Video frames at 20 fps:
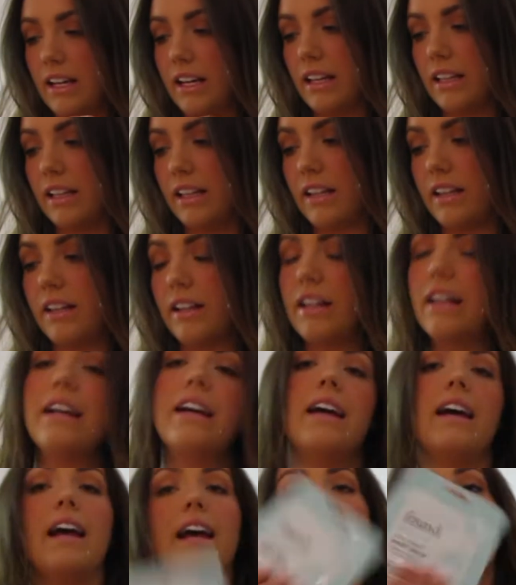
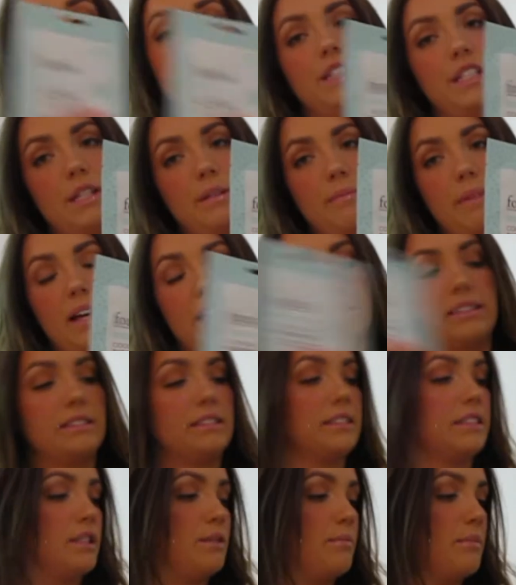highlighter, and sheet
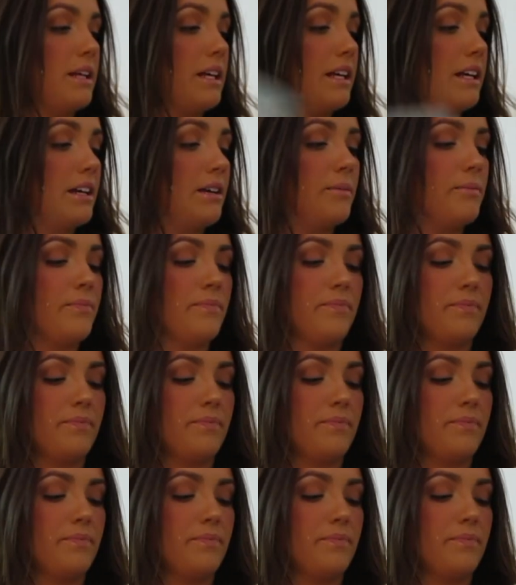mask. To me,